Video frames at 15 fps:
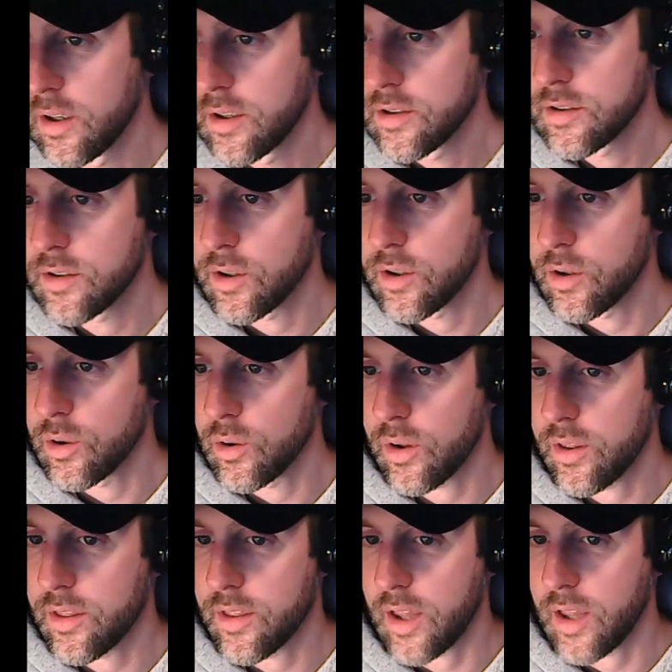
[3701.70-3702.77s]
So
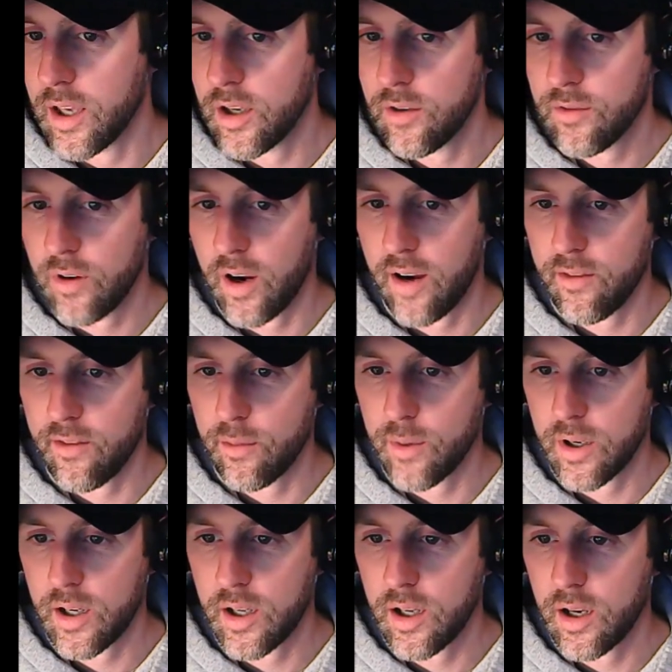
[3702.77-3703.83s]
thank you for
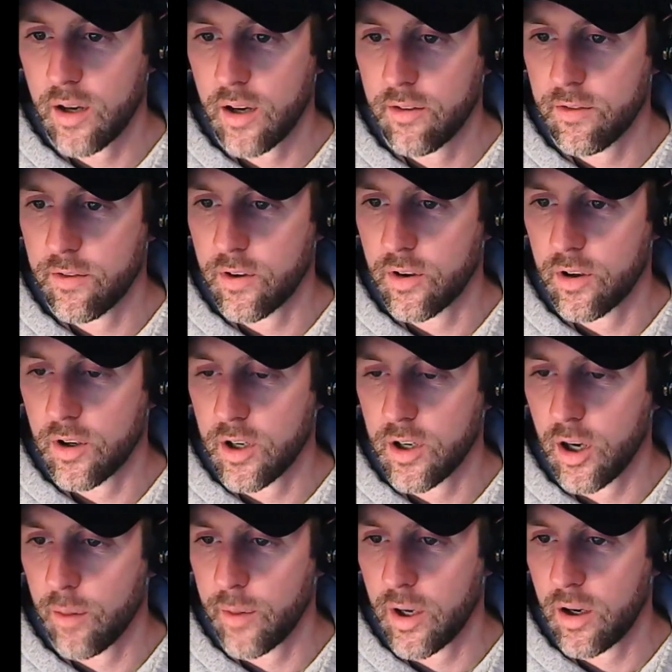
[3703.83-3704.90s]
everybody for
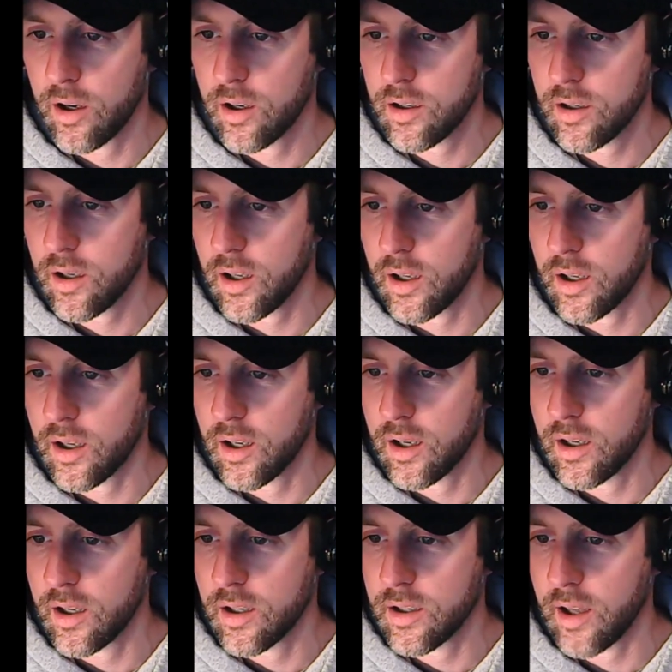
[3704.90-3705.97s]
coming on,
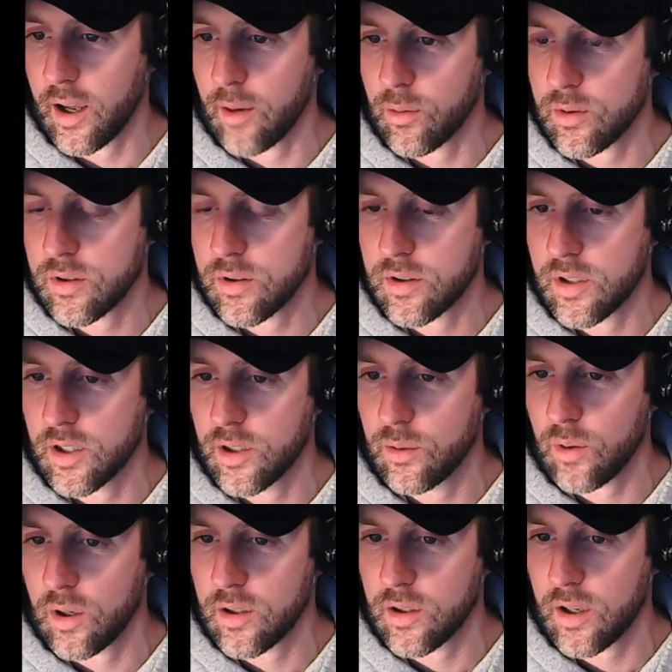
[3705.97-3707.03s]
and I will see you
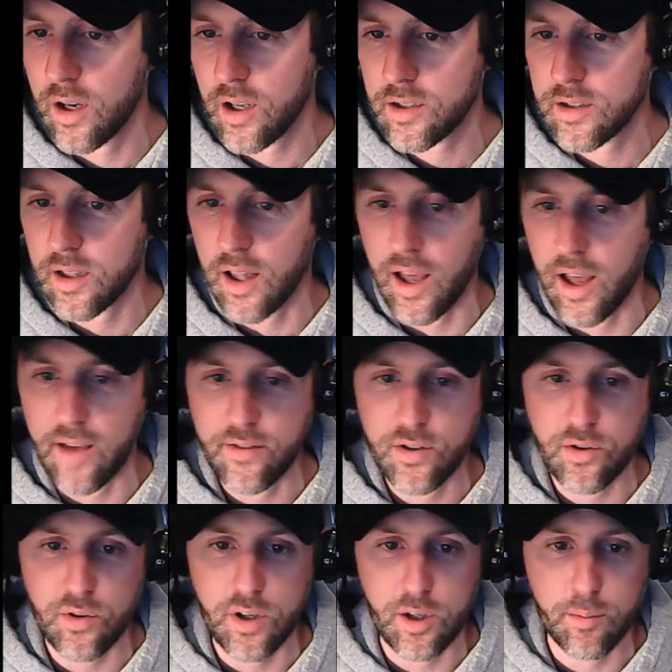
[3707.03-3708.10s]
on the next live
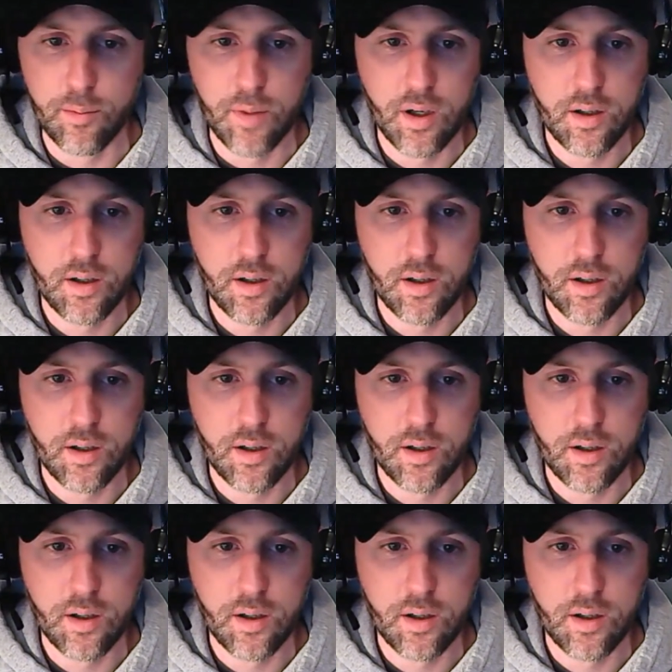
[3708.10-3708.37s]
stream.